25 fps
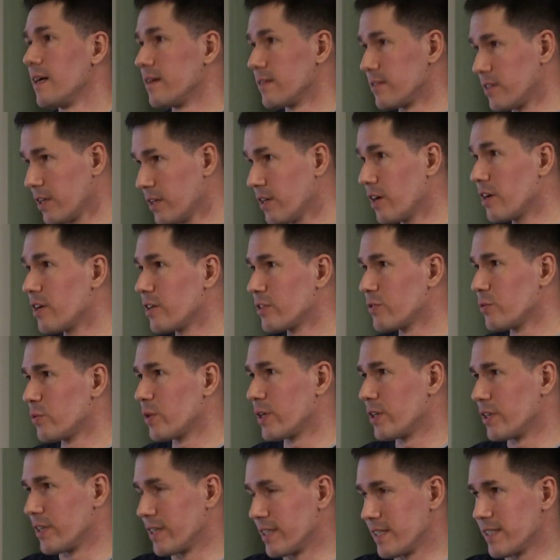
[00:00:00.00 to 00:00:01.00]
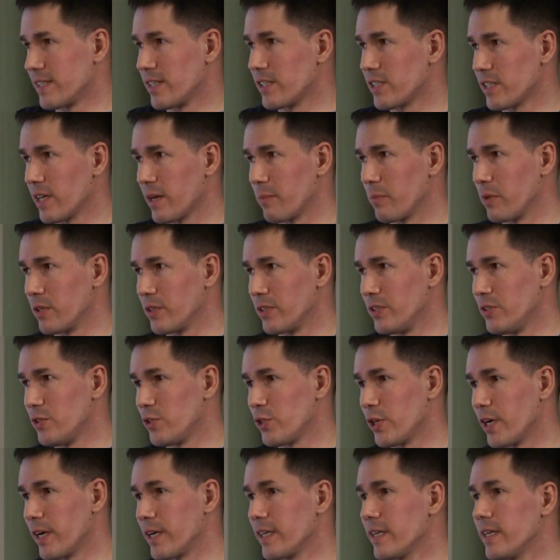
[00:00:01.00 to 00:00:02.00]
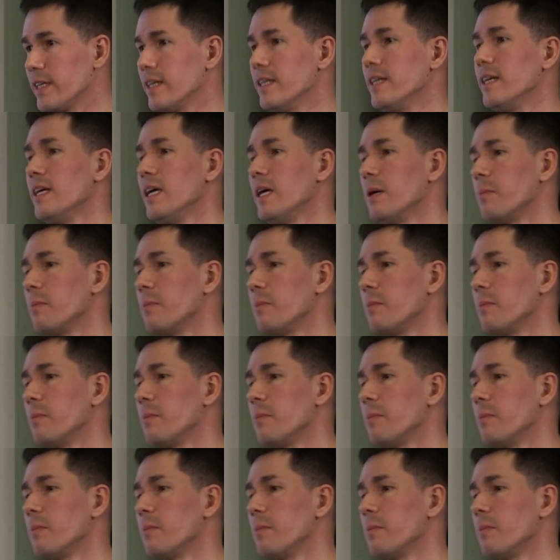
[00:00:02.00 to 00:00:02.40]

The hardware is assembled in China,